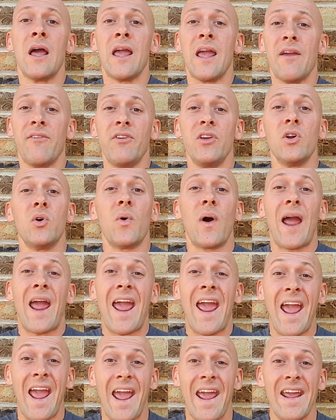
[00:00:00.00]
If you don't
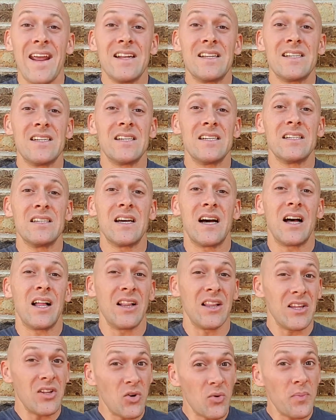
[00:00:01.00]
hate a
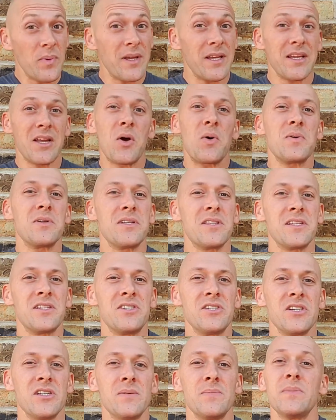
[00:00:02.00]
little bit going to the
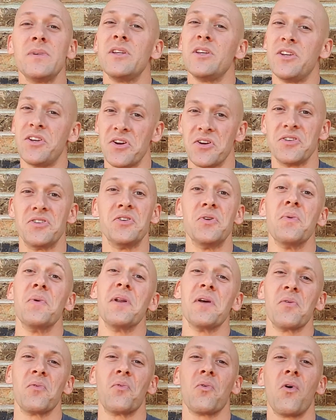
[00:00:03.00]
gym, you're doing
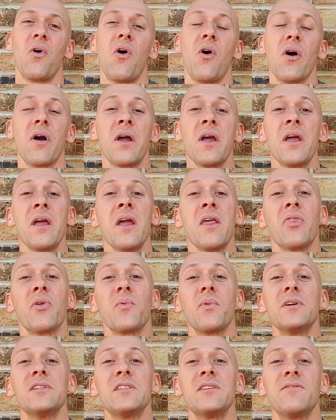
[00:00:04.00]
it wrong. The
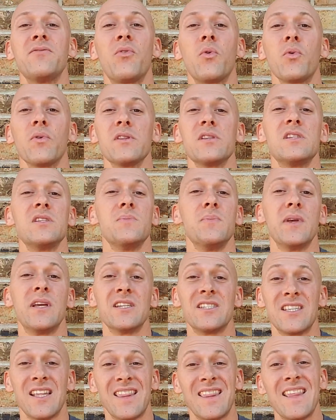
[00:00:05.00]
reason for this is
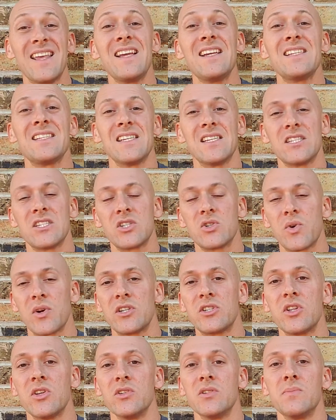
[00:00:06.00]
because the things that
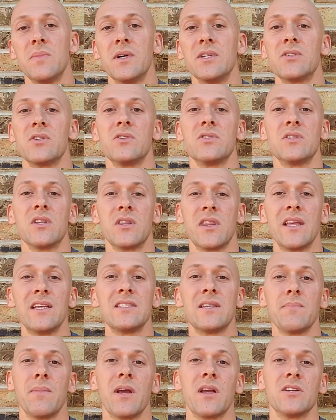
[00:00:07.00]
stretch those muscles, the things
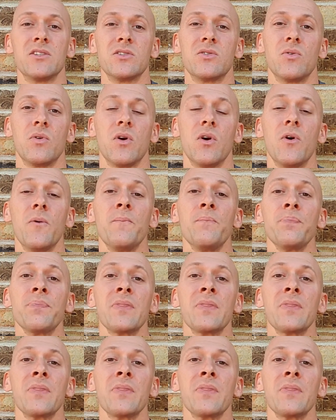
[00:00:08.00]
that make us grow,